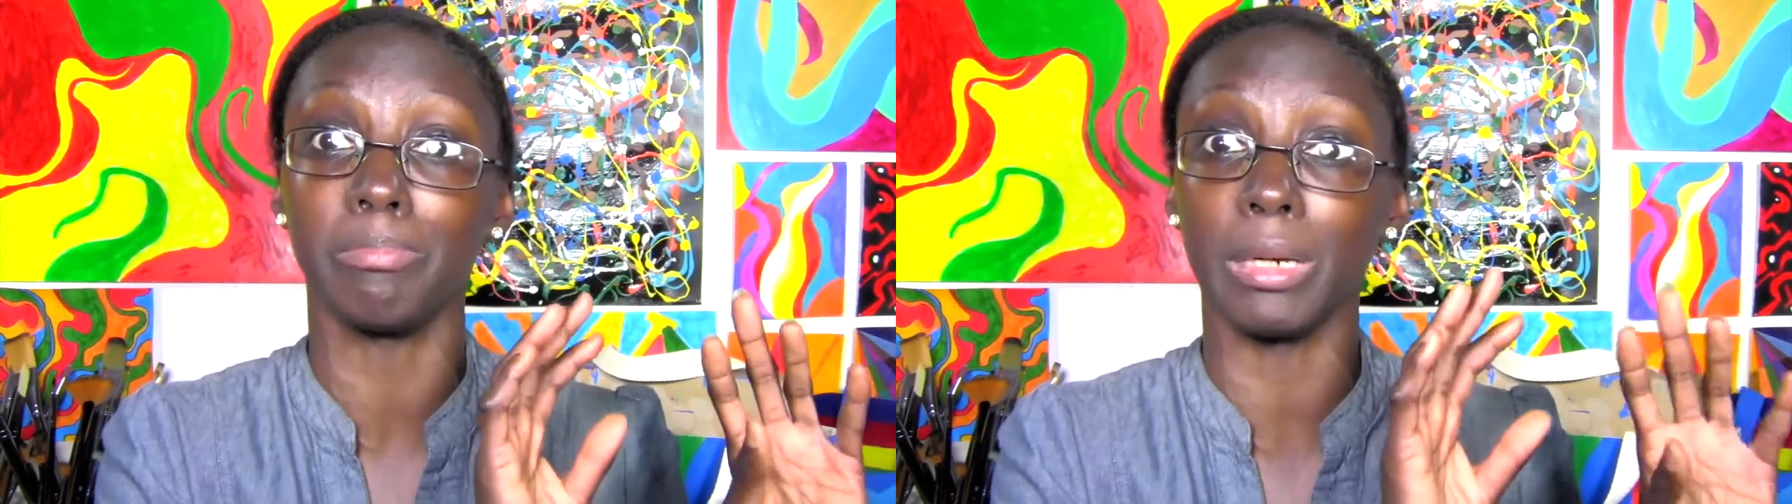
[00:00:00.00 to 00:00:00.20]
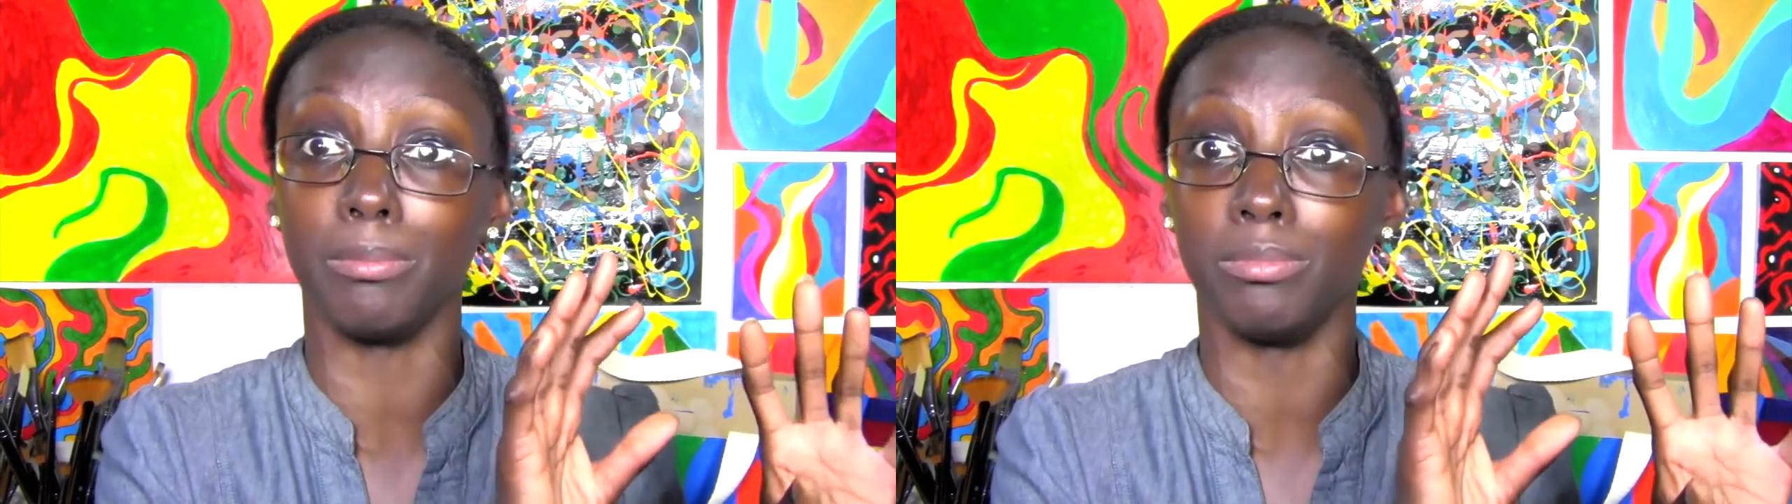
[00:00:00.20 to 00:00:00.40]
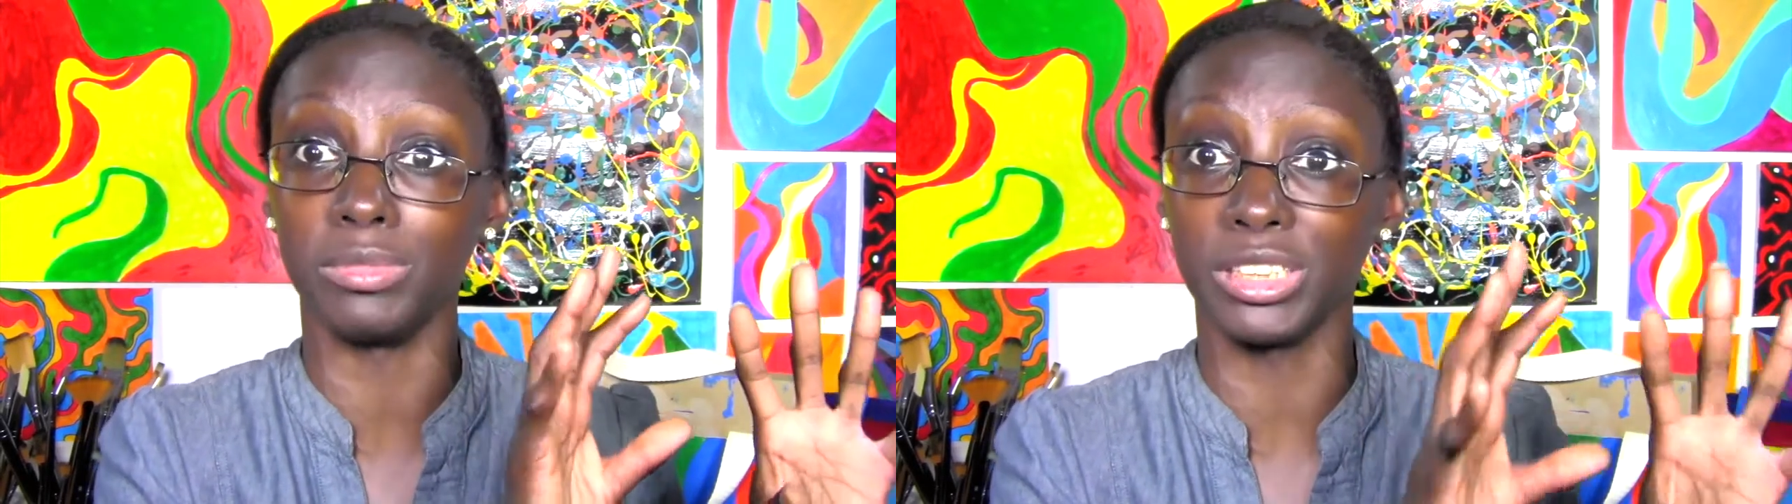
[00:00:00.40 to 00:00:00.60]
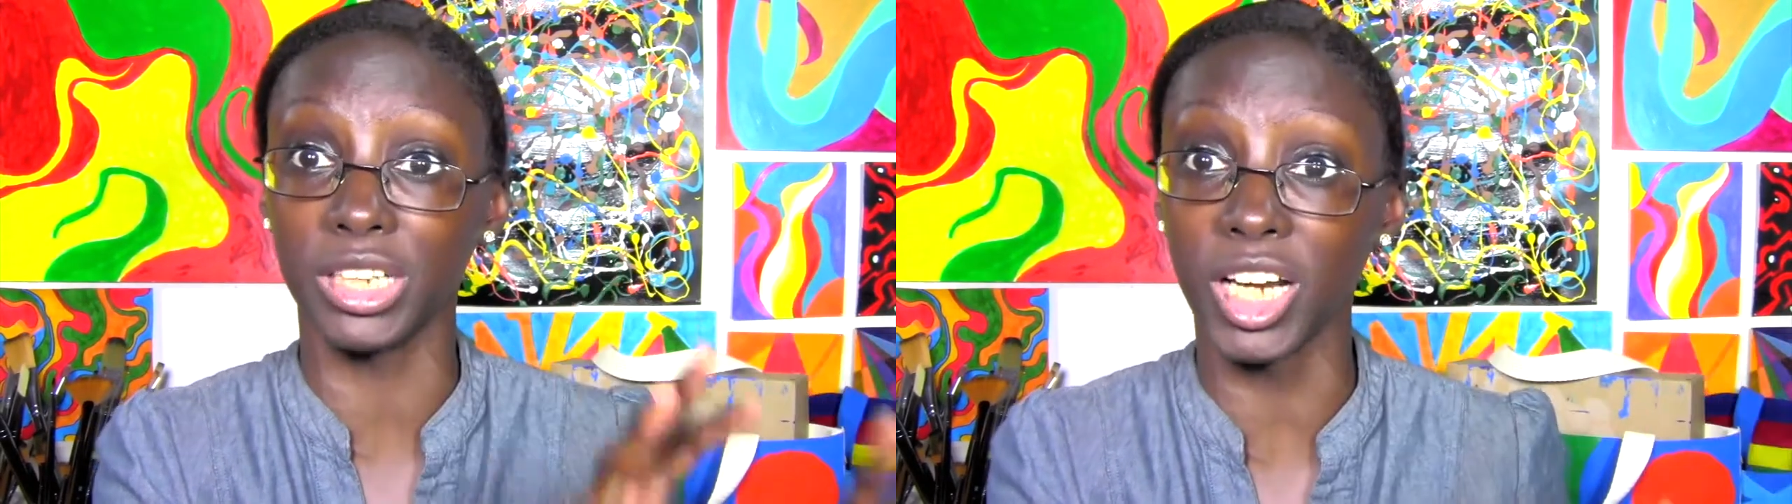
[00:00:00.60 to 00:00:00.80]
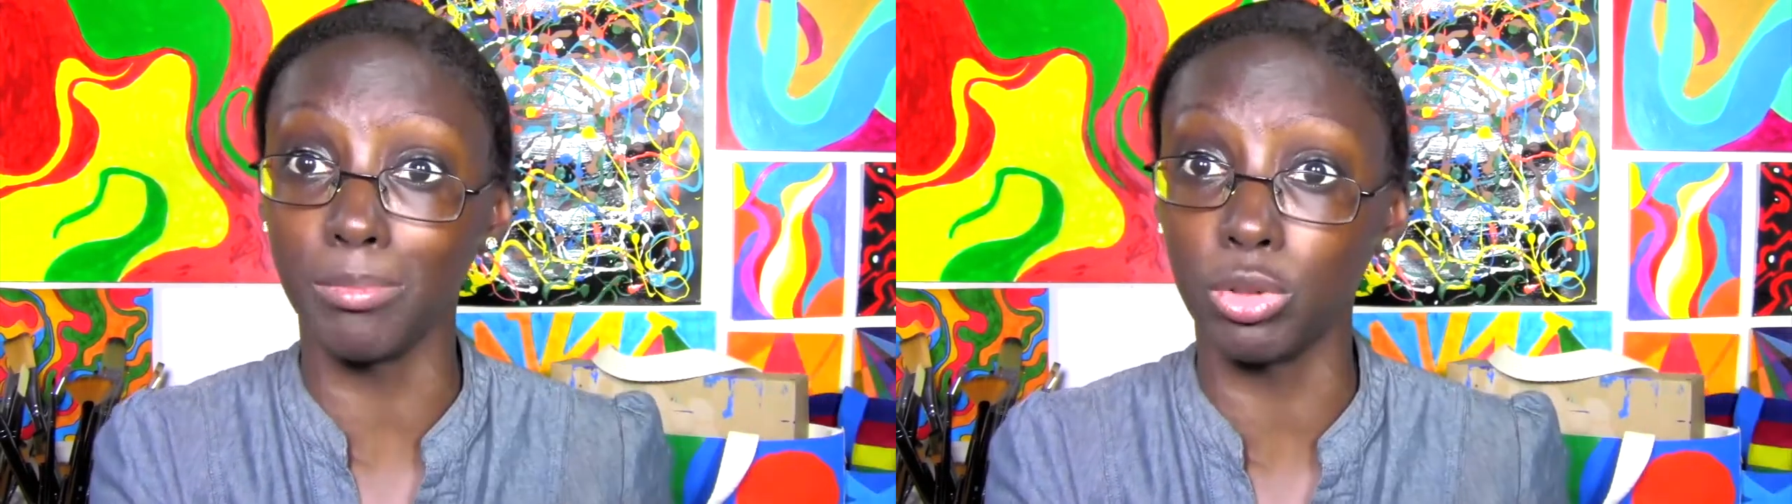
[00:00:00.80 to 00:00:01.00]
my
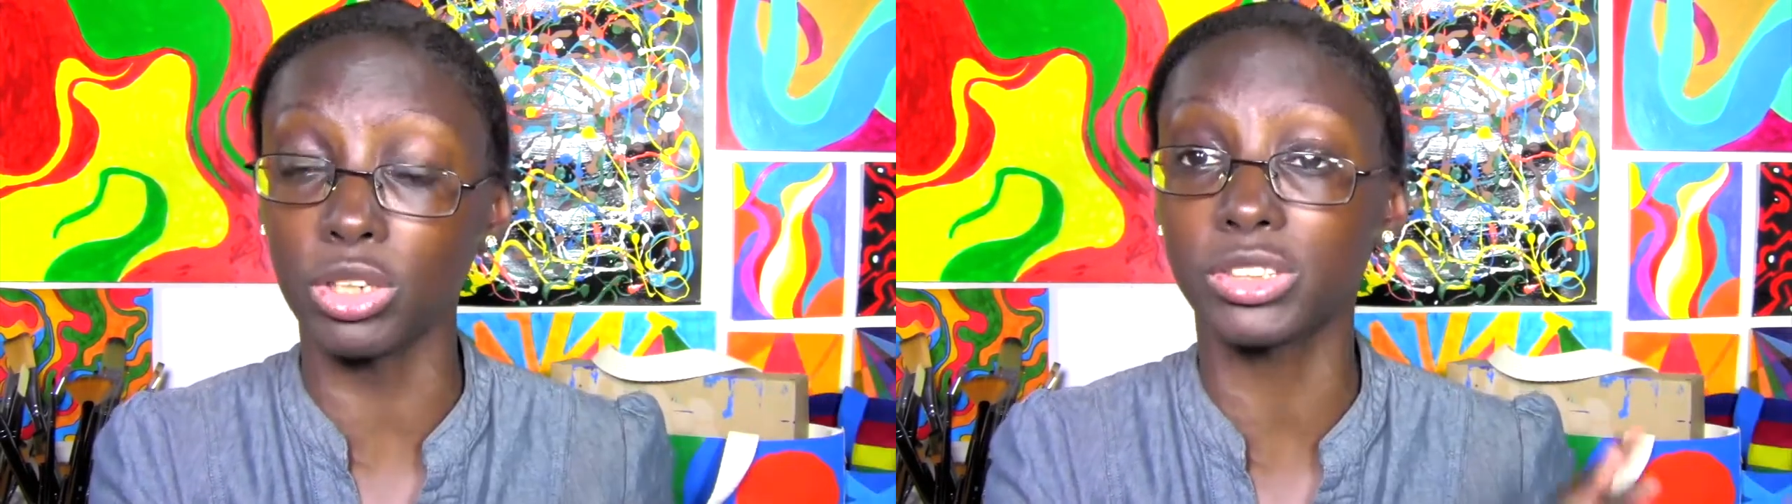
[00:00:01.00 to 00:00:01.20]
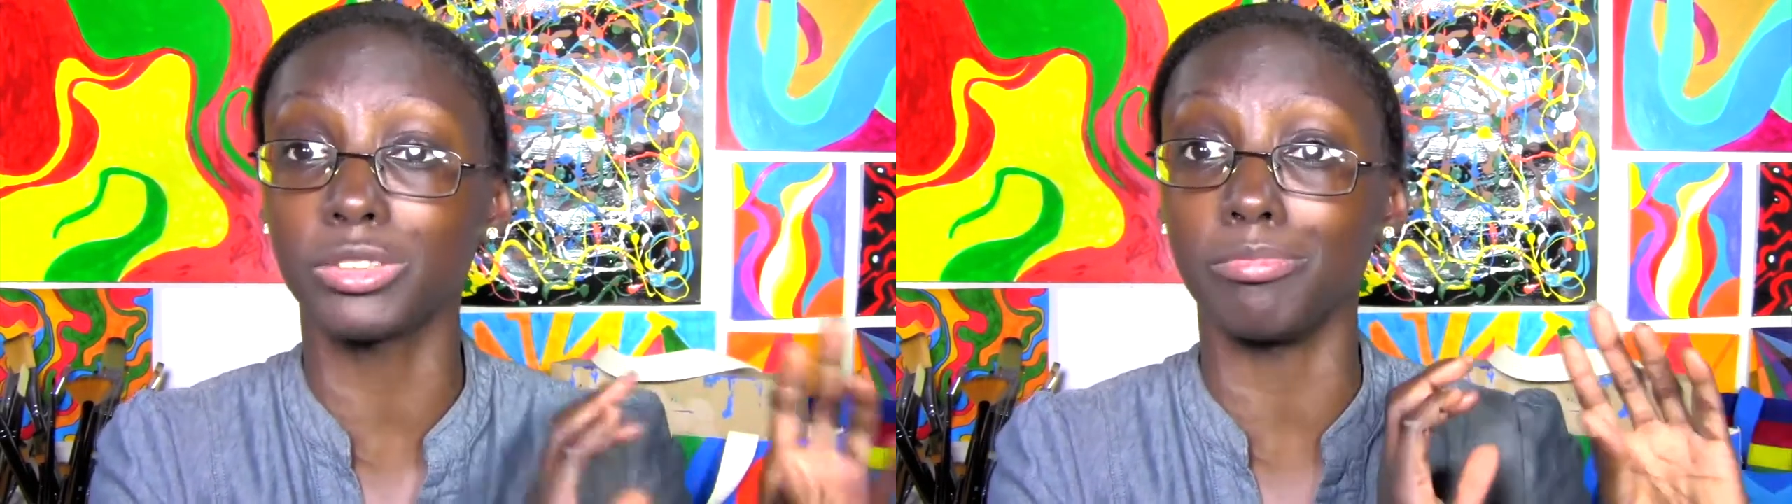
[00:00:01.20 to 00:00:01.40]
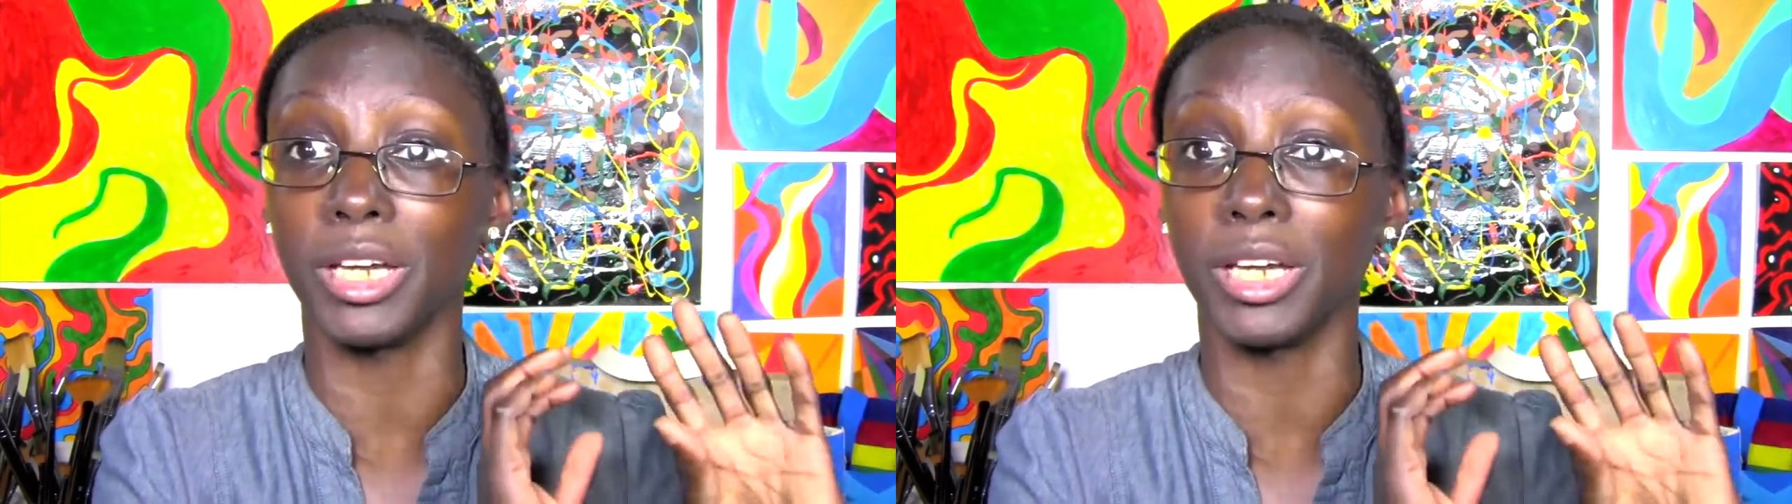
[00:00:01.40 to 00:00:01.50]
design books,